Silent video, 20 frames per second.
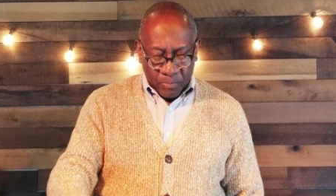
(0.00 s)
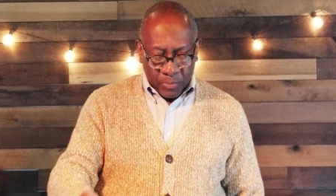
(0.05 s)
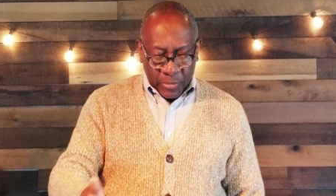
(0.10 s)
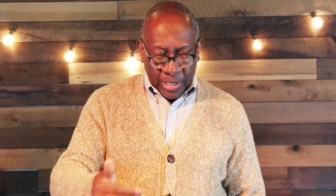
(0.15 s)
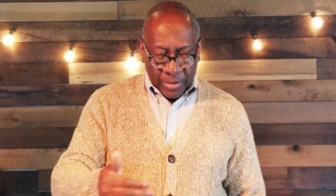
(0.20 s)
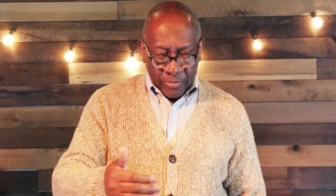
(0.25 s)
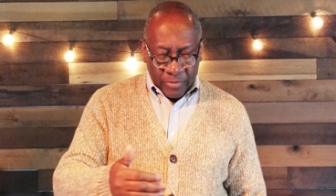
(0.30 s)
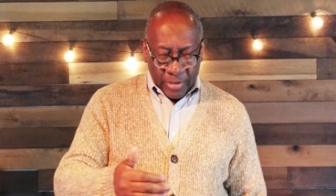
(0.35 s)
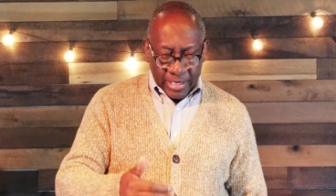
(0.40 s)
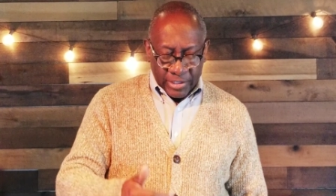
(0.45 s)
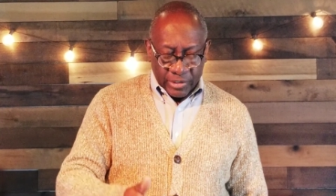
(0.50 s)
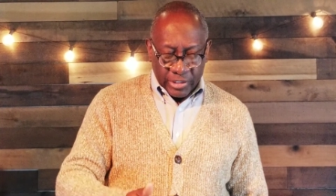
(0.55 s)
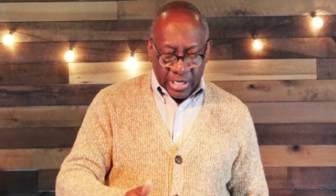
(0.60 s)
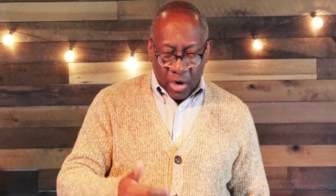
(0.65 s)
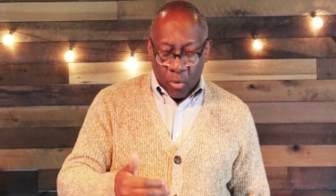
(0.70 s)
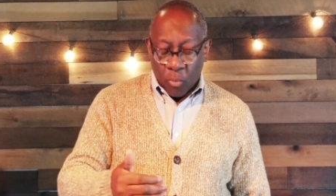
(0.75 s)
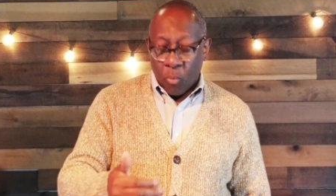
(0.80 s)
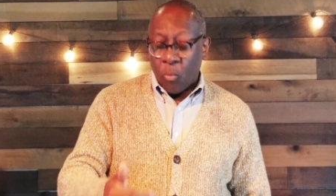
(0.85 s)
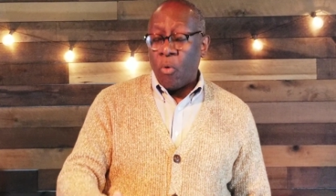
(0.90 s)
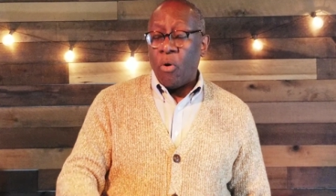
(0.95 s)
and they
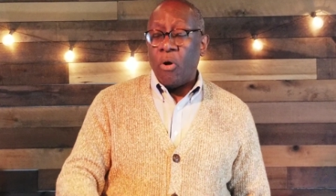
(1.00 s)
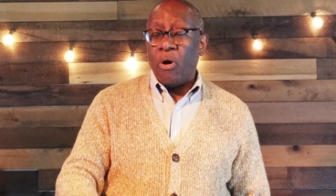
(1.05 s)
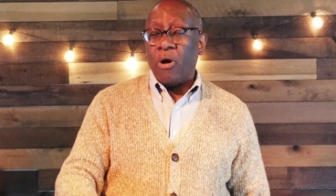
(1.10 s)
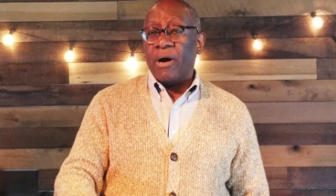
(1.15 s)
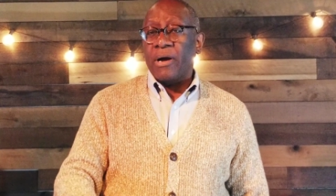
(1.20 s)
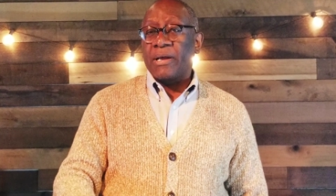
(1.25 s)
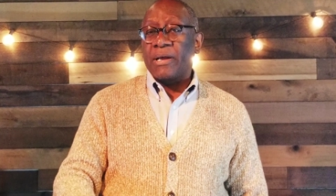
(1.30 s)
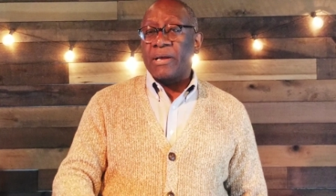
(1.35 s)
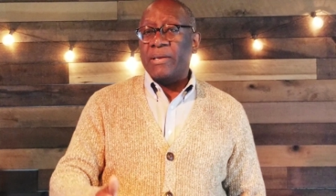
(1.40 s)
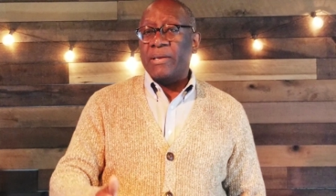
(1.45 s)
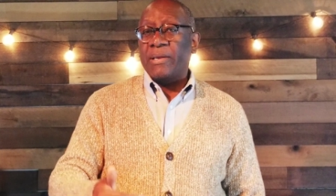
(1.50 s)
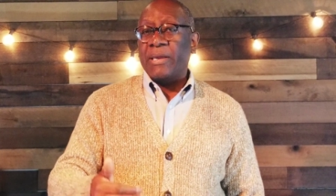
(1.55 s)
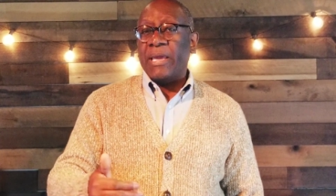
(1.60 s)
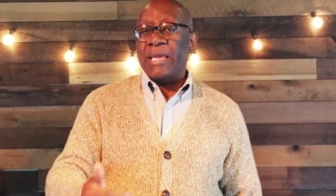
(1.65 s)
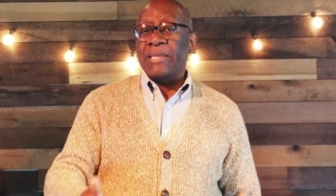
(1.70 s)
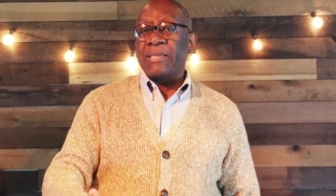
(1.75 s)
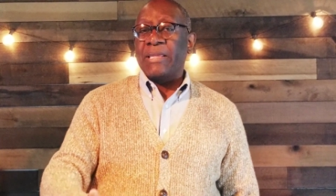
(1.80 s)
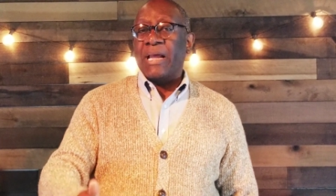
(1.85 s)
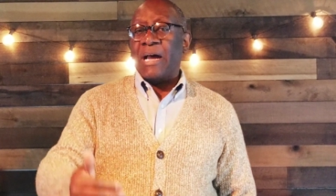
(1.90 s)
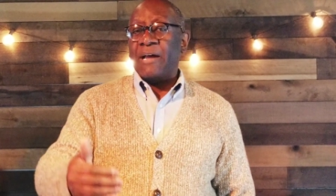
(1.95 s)
shall walk
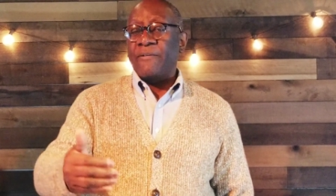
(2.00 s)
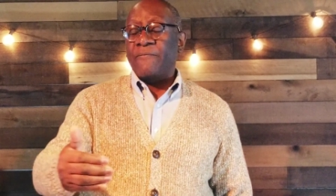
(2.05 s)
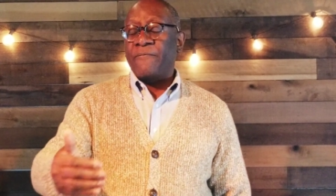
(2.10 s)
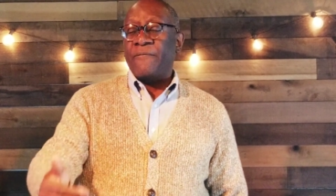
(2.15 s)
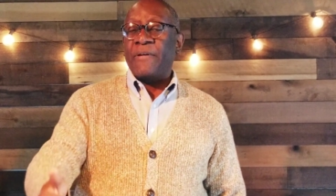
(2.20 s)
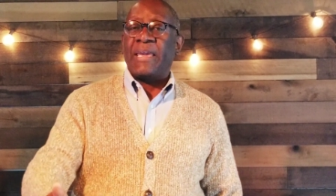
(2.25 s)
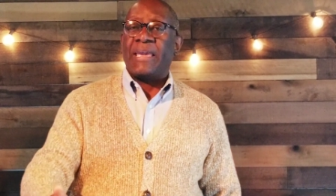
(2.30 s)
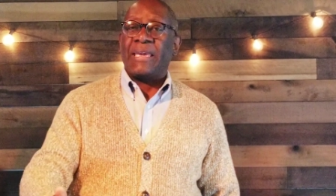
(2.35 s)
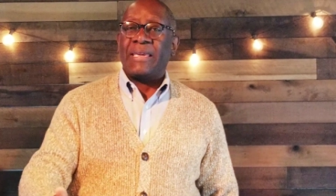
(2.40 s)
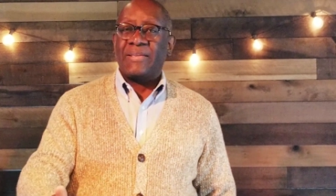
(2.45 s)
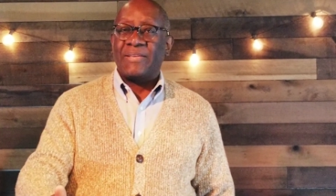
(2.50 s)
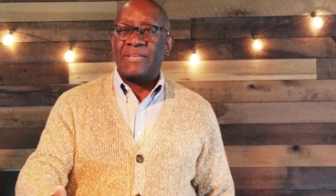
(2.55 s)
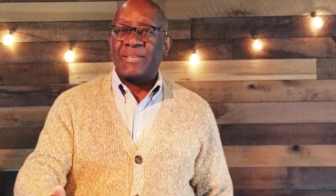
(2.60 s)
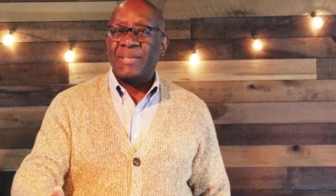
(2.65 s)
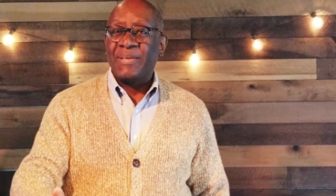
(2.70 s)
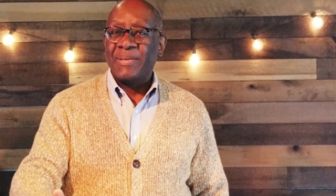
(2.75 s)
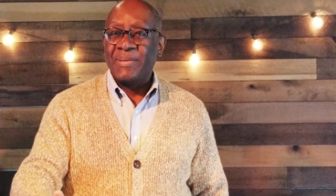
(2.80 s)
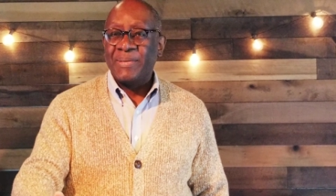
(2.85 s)
and not faint.